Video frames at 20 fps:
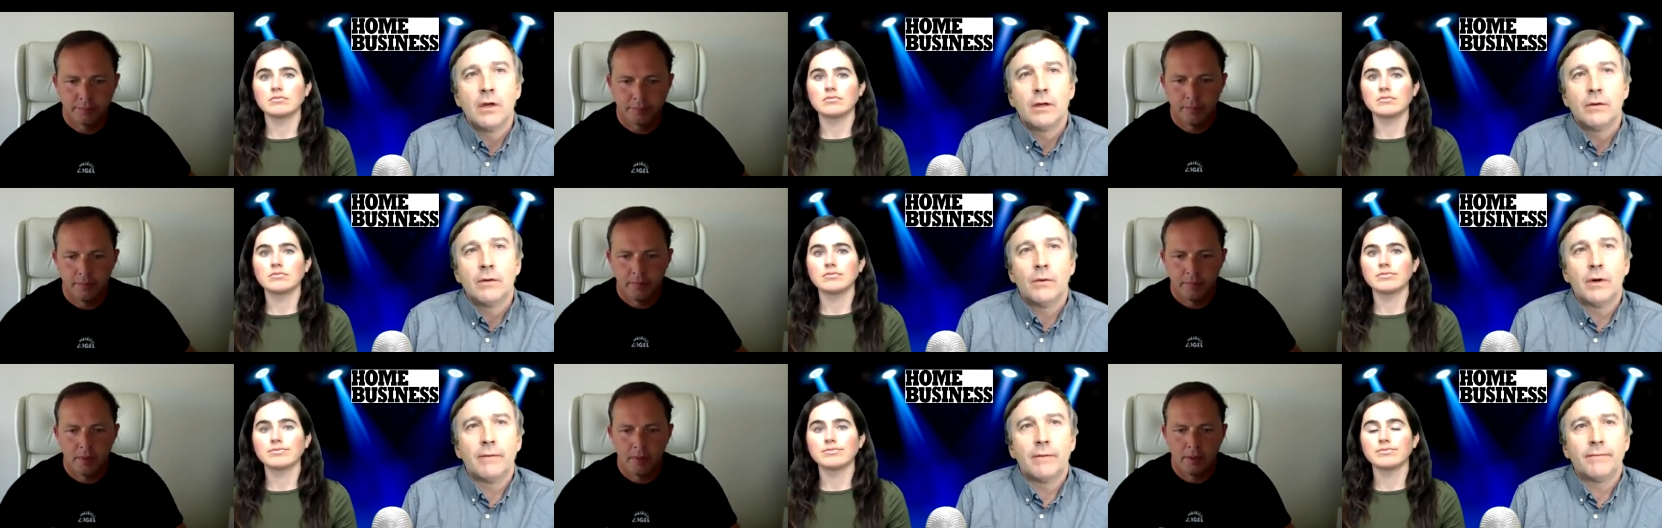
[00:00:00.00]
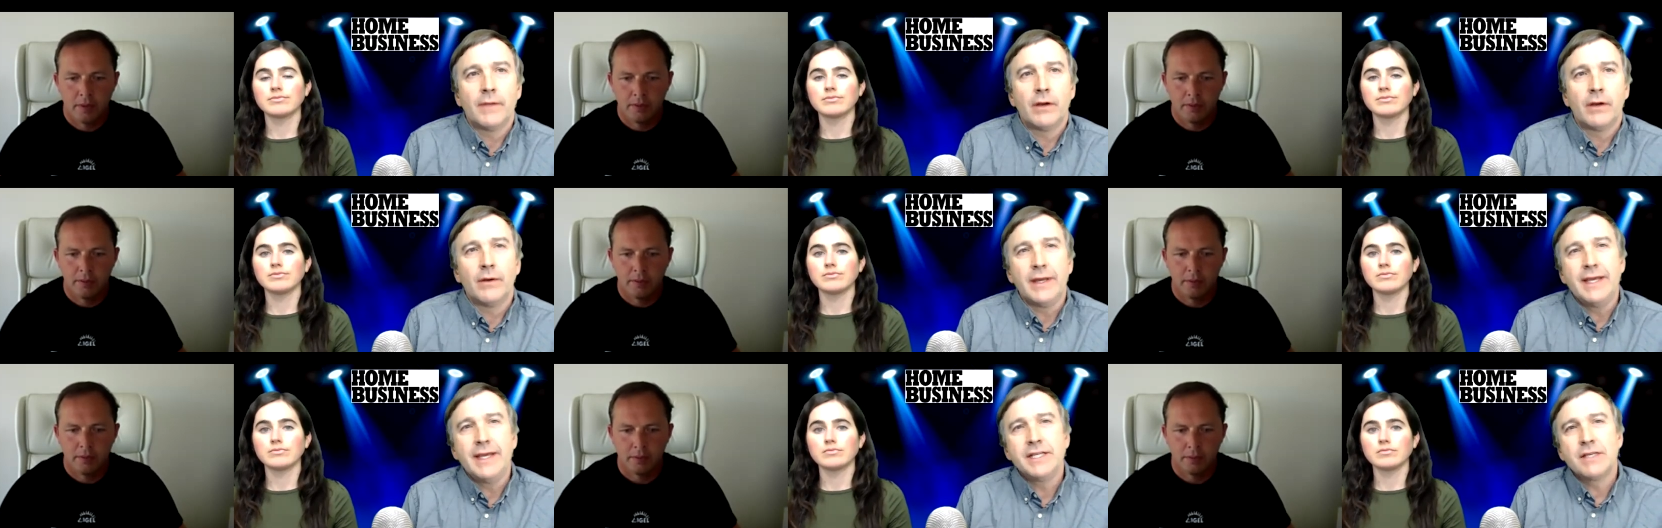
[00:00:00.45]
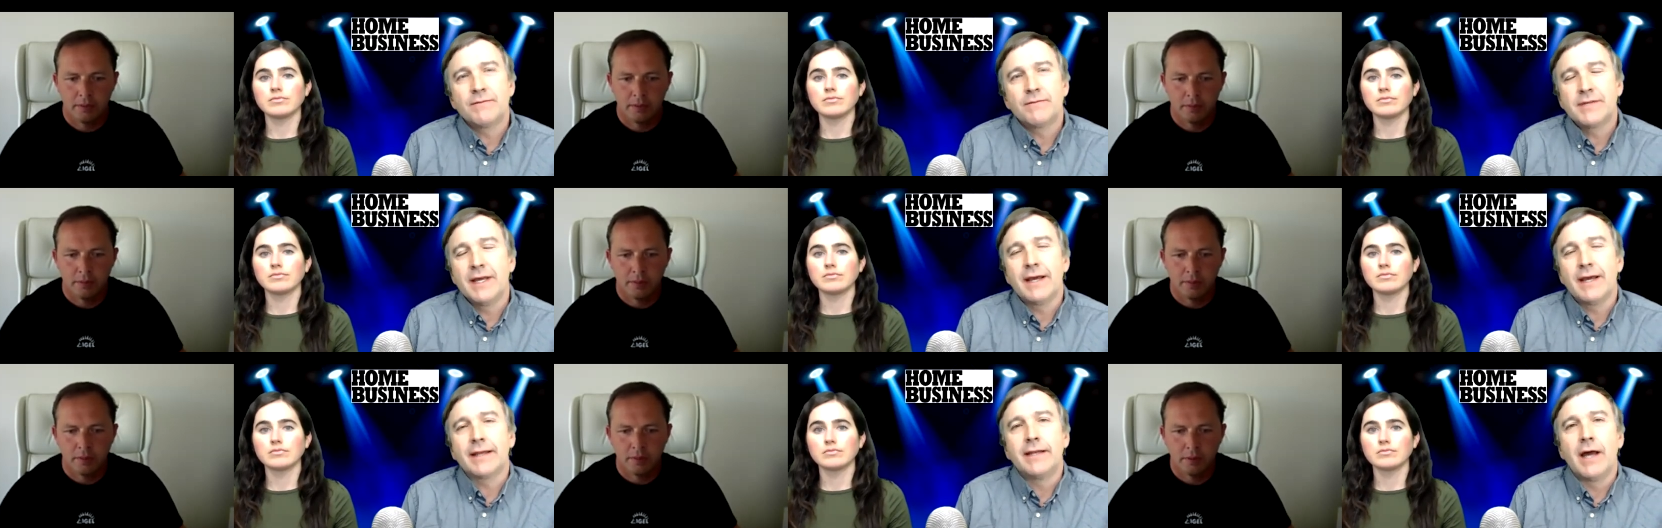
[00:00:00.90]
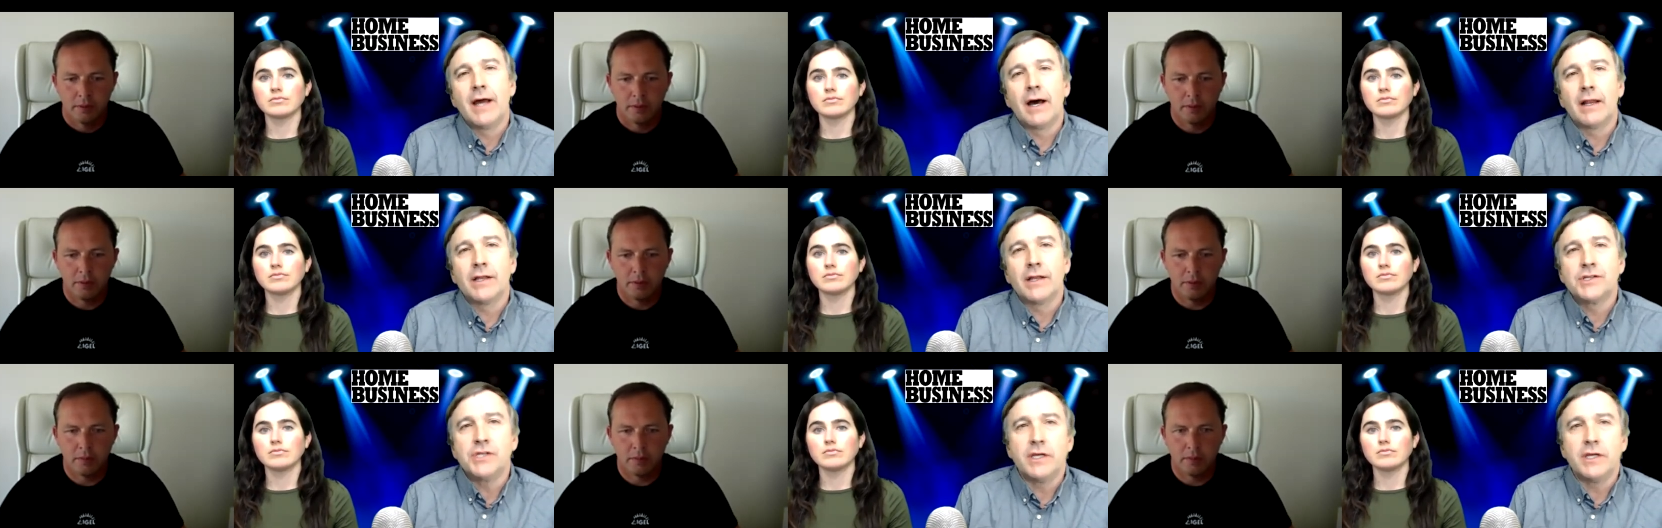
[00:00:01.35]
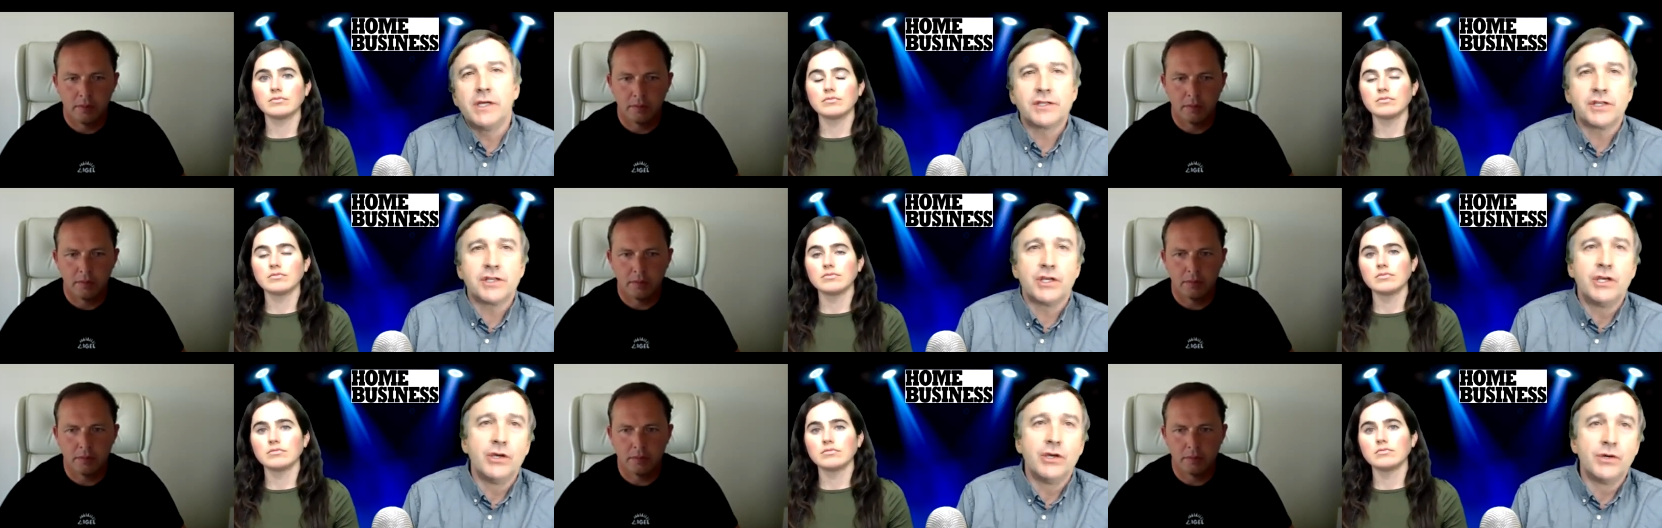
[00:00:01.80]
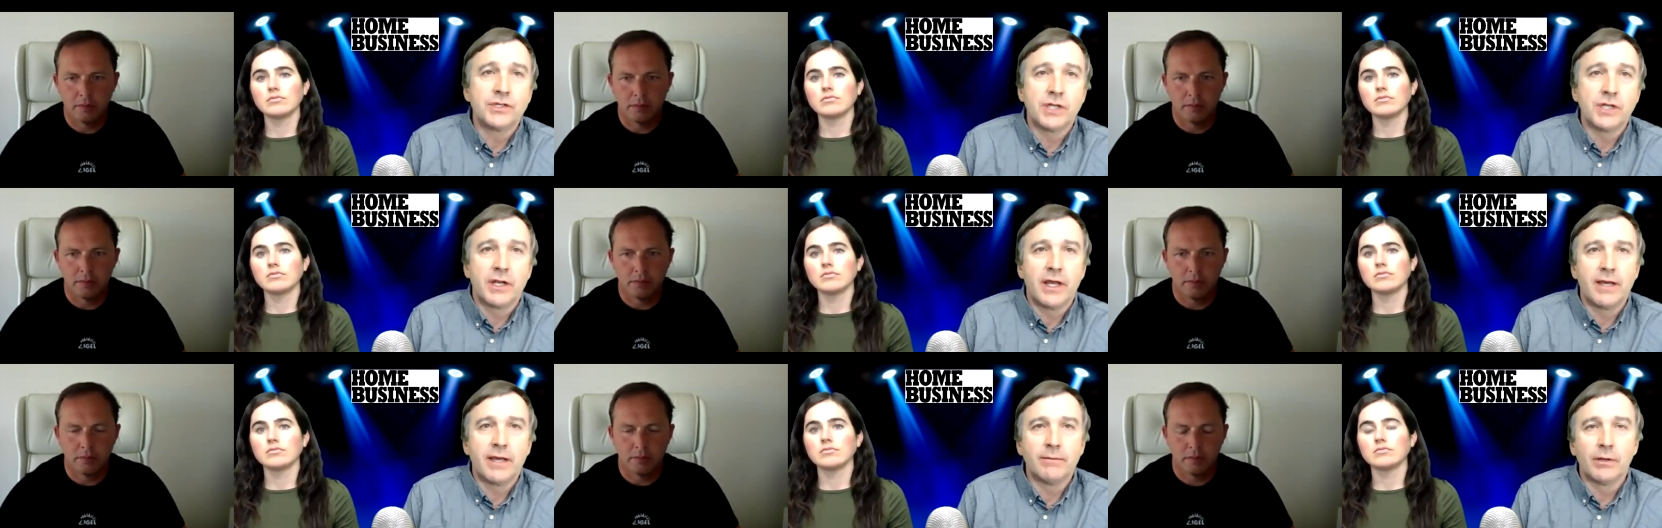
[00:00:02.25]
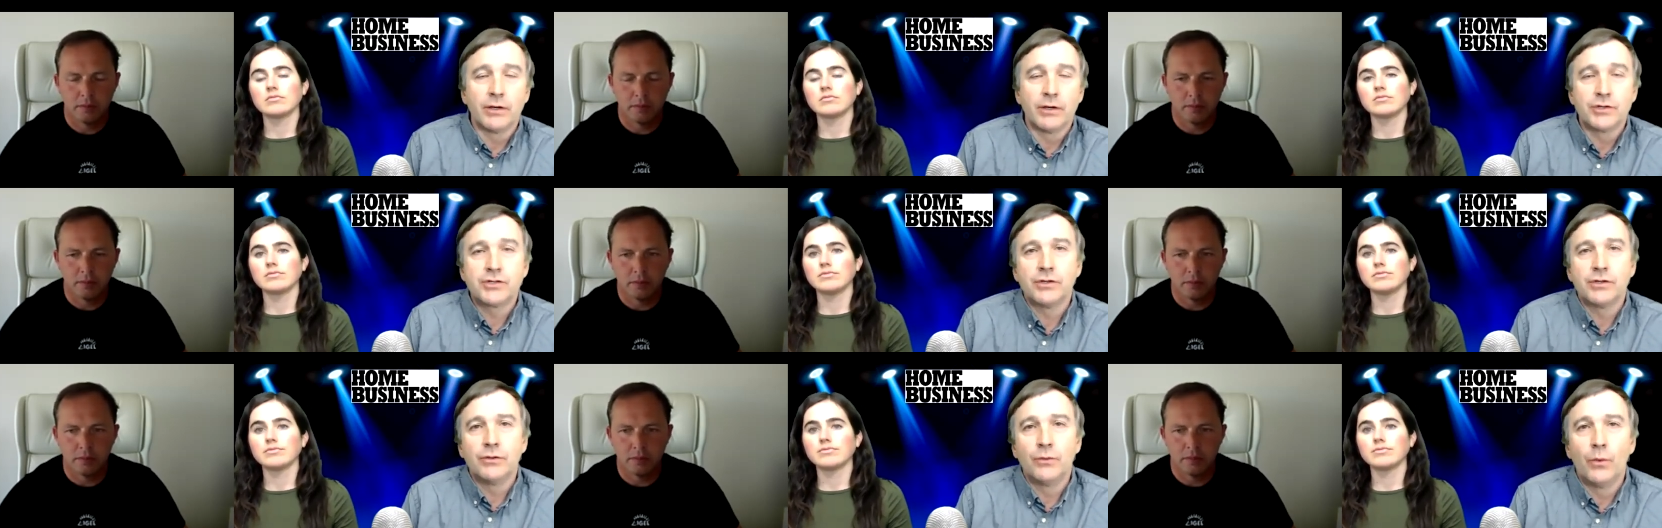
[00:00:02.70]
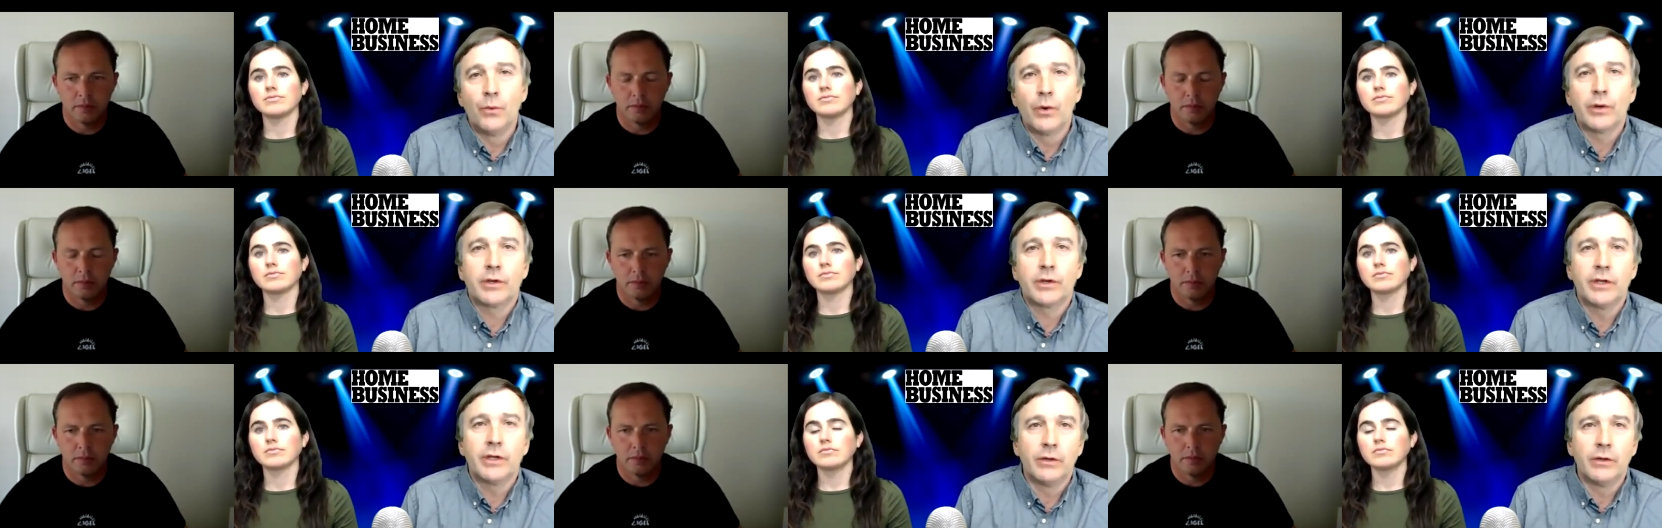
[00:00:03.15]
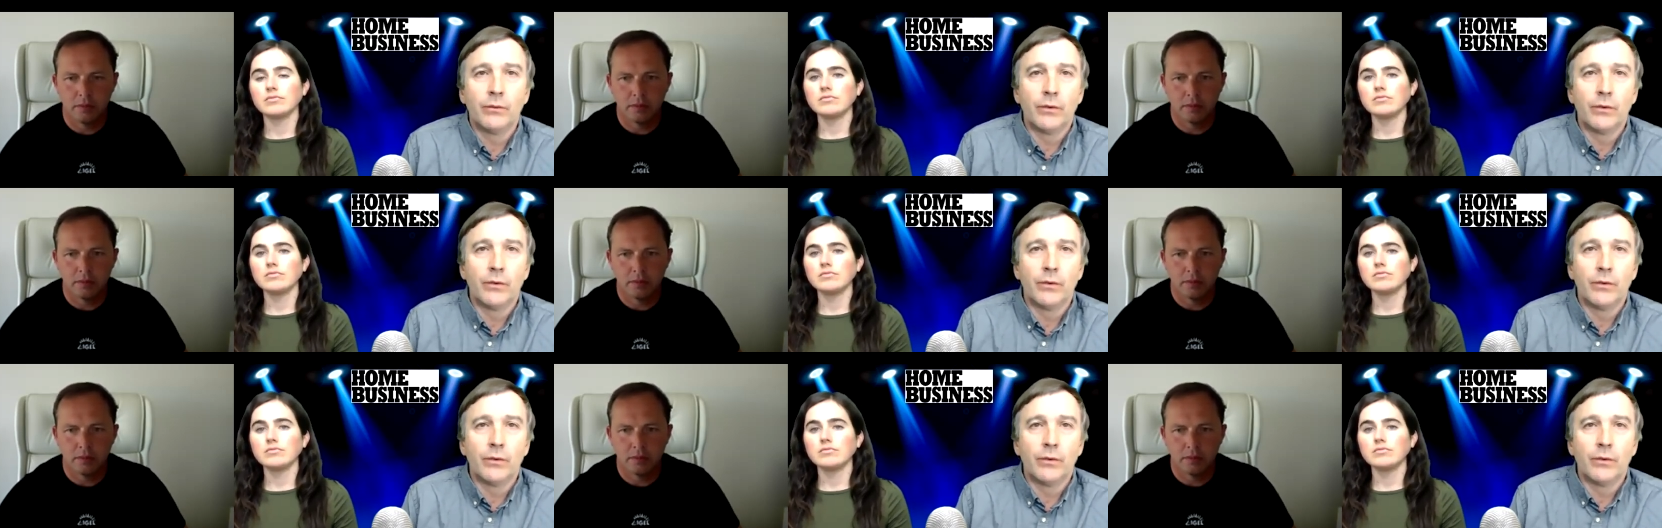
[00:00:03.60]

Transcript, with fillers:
Speaker 1: Well, you know, ease of technology is a huge enabler to working